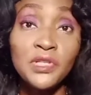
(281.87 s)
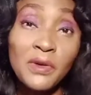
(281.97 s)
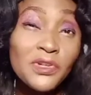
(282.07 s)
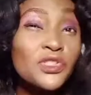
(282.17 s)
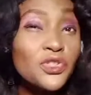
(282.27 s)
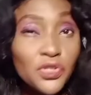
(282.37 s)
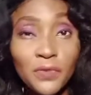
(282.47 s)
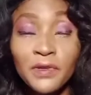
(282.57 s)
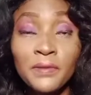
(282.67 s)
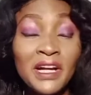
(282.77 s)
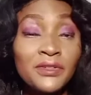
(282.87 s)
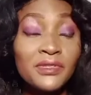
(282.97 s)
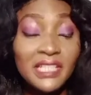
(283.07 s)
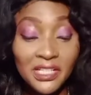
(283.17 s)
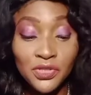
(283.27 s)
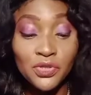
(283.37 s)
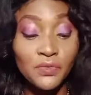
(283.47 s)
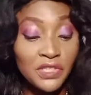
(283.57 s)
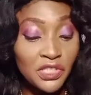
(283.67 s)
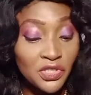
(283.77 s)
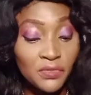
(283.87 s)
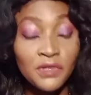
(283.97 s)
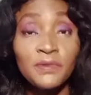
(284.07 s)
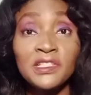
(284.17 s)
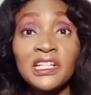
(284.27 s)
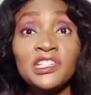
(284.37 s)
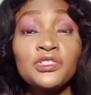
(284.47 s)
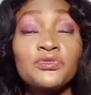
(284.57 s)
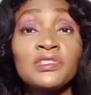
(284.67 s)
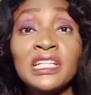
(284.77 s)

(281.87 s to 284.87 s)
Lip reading: So I'm going to stop here, but I know there are so many personality traits,